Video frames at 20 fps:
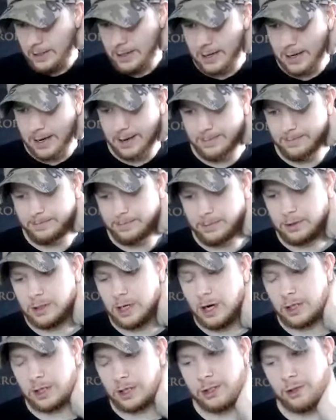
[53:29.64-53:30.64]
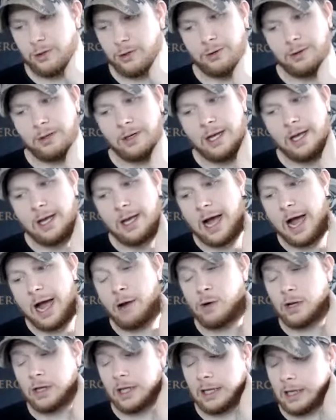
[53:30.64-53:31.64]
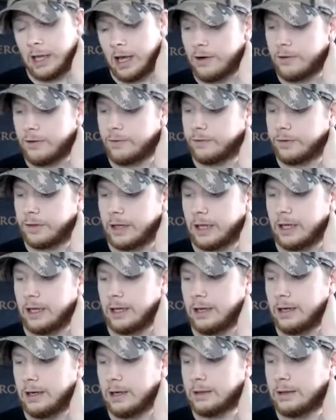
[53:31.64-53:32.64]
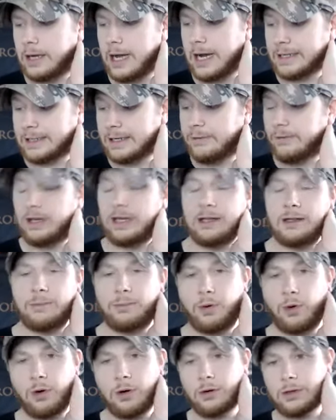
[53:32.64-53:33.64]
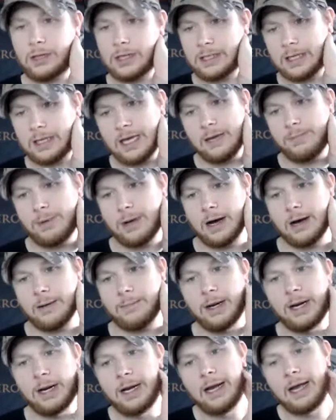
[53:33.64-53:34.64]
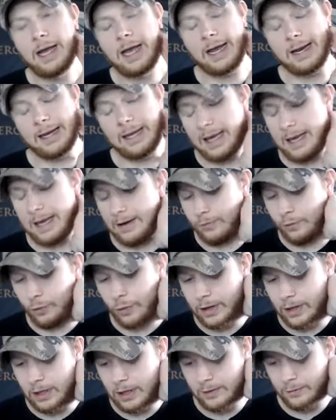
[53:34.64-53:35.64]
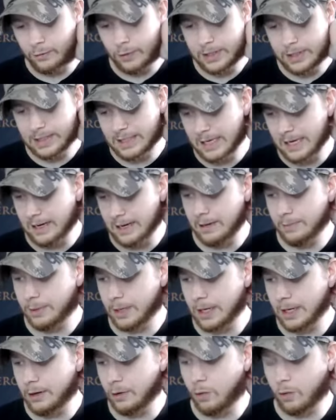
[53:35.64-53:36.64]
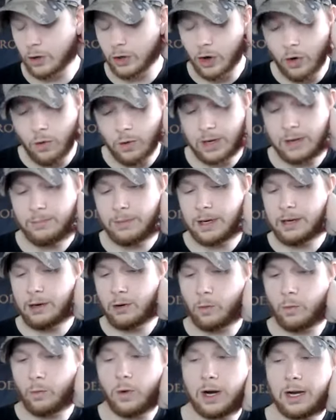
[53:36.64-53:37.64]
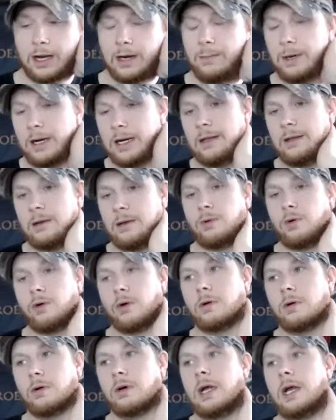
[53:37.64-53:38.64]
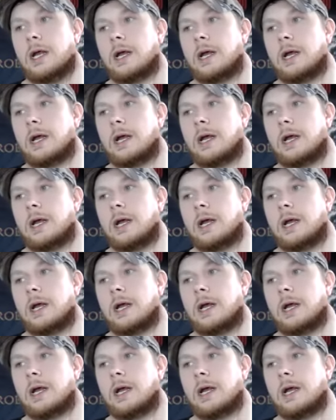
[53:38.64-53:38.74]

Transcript: Um, talk soon. I really love the activity in the portal. Let's keep it up. And again, if we if we see anybody or know anybody or want anybody in the portal,